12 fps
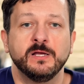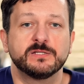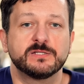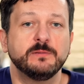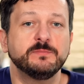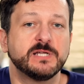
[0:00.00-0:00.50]

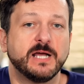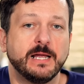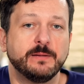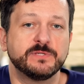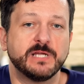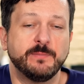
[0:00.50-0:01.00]

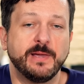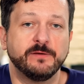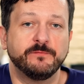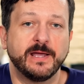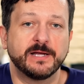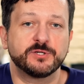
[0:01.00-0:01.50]
Sometimes a
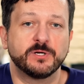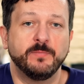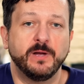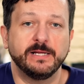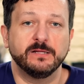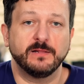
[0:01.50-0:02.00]
manufacturer
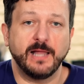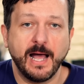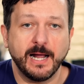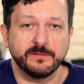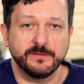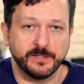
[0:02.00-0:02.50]
might
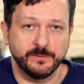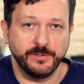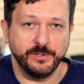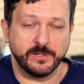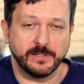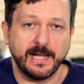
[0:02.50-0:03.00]
lock the
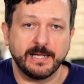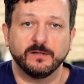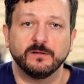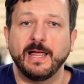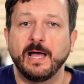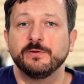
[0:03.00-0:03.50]
computer, not
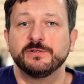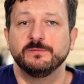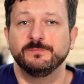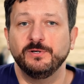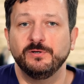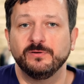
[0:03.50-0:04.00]
allow it to
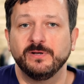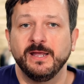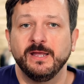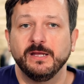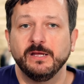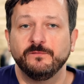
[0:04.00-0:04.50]
boot
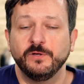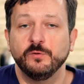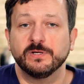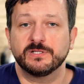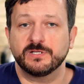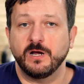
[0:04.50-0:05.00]
if you
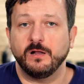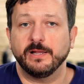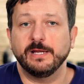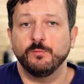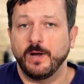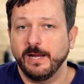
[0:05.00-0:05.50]
install
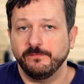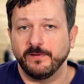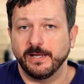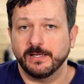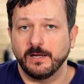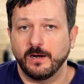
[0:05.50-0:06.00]
a Wi
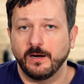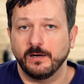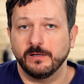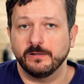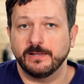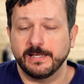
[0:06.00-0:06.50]
Fi
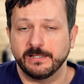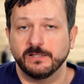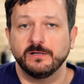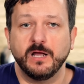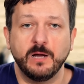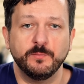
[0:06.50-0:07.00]
card that
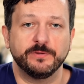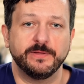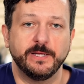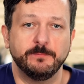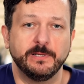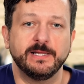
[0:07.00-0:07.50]
didn't come with
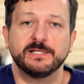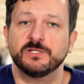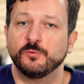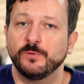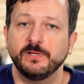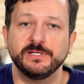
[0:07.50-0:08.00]
it. And that's
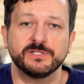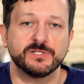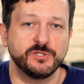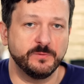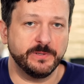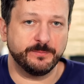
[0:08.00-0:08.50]
a really
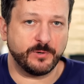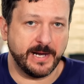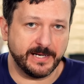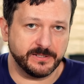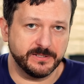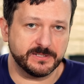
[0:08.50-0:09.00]
stupid
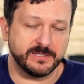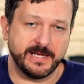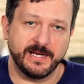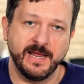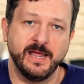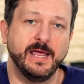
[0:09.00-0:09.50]
practice
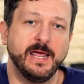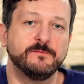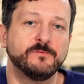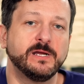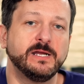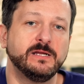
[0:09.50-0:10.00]
that
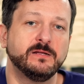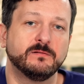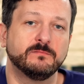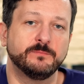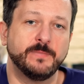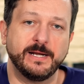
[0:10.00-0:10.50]
every
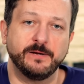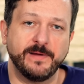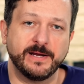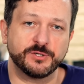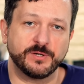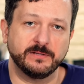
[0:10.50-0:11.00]

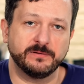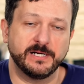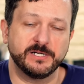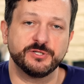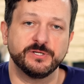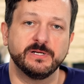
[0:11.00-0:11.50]
manufacturer out
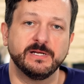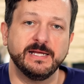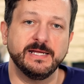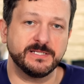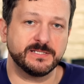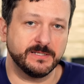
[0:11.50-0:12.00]
there should
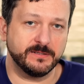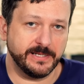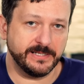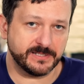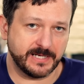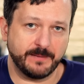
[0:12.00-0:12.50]

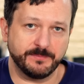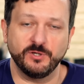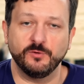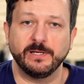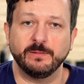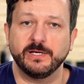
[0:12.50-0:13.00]
instantly stop
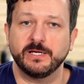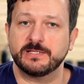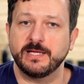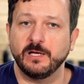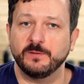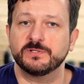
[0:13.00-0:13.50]
doing because
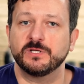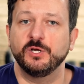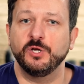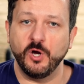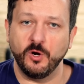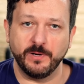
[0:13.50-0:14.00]
that helps
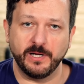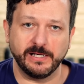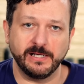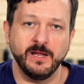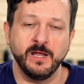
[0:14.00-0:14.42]
nobody.